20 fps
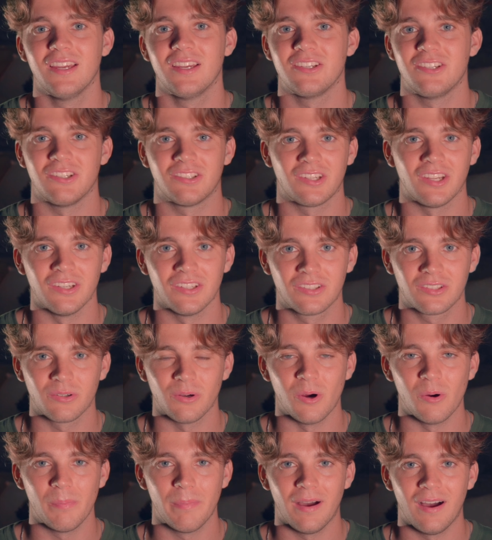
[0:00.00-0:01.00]
just going to
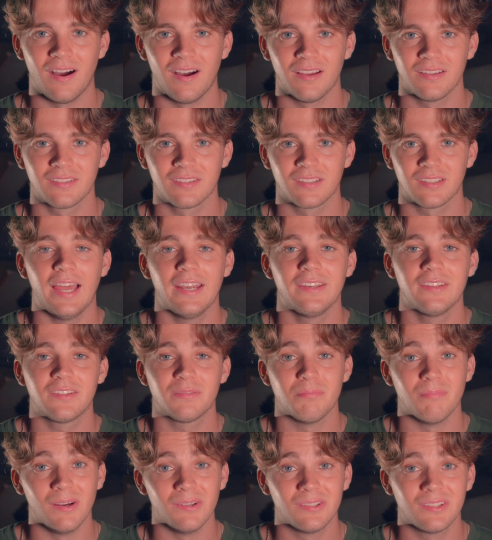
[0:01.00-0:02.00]
scroll past.
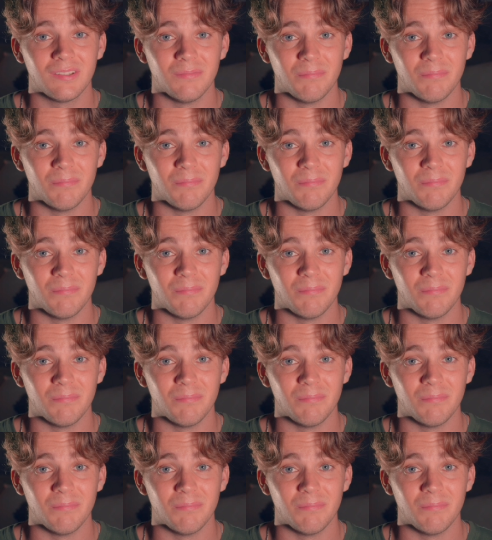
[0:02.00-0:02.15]
And most